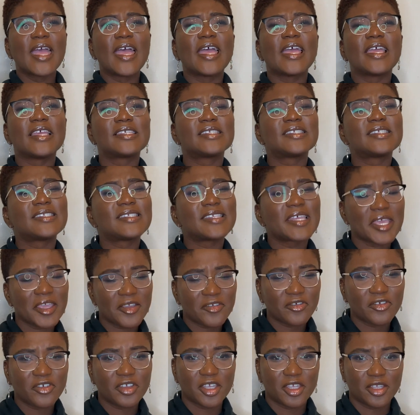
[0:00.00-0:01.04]
is
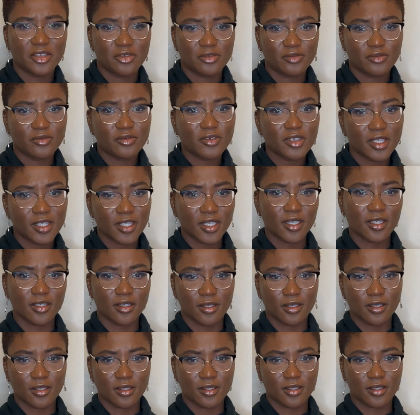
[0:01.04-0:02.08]
saving really
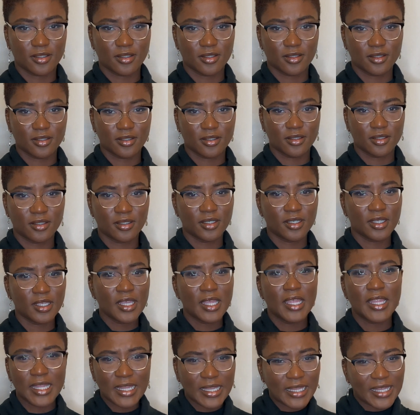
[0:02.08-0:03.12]
good?
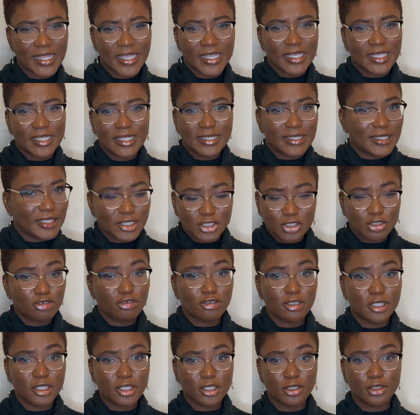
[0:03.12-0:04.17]
Like
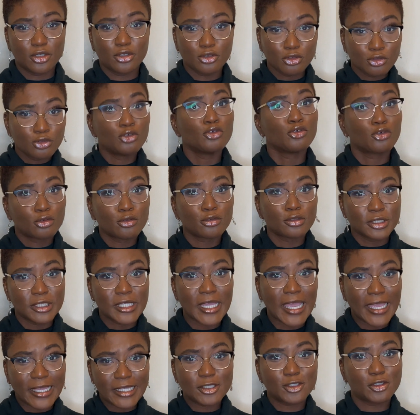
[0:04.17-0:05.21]
literally, you could
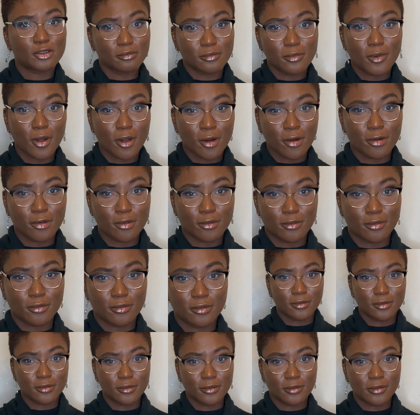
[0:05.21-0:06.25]
die tomorrow.
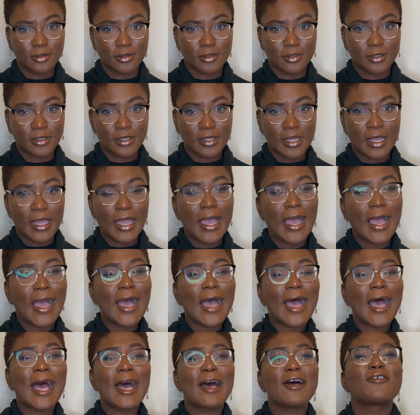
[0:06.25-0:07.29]

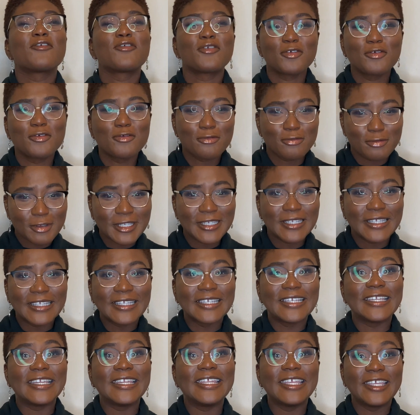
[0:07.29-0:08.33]
Have you
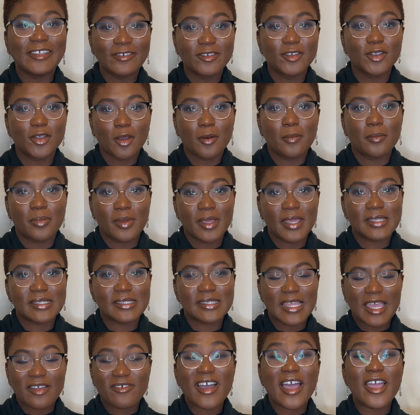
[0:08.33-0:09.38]
really lived your best
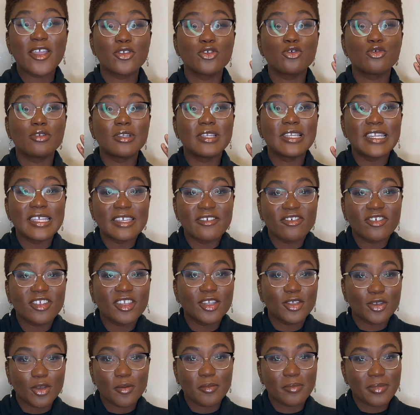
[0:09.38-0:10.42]
life? Are you living
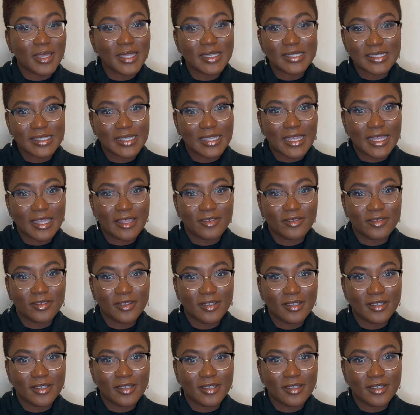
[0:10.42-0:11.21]
your best life?